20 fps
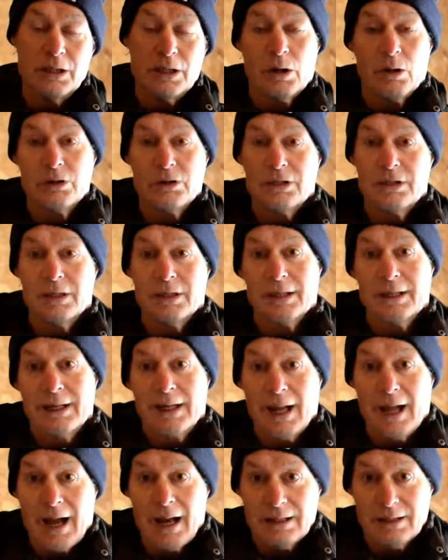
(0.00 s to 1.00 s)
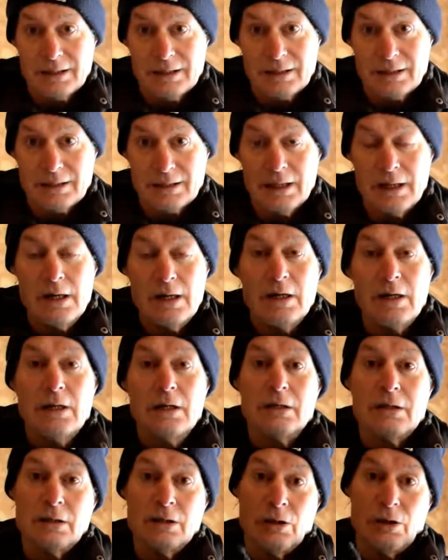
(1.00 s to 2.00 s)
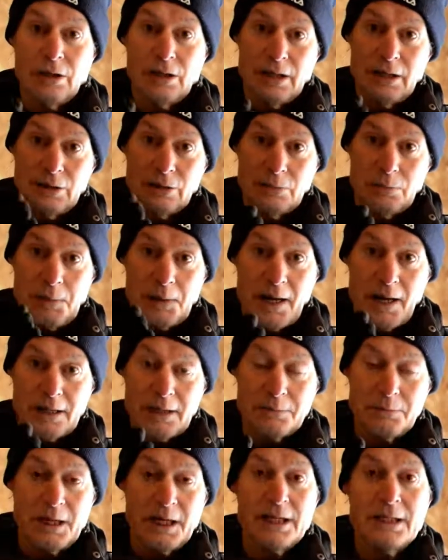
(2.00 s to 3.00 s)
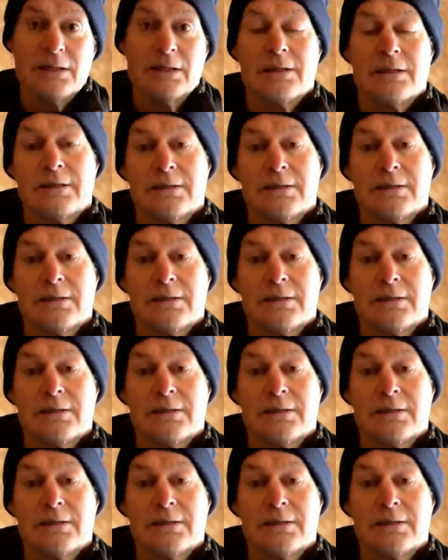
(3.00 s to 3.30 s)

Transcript: osteoclasts like little Pac-Men,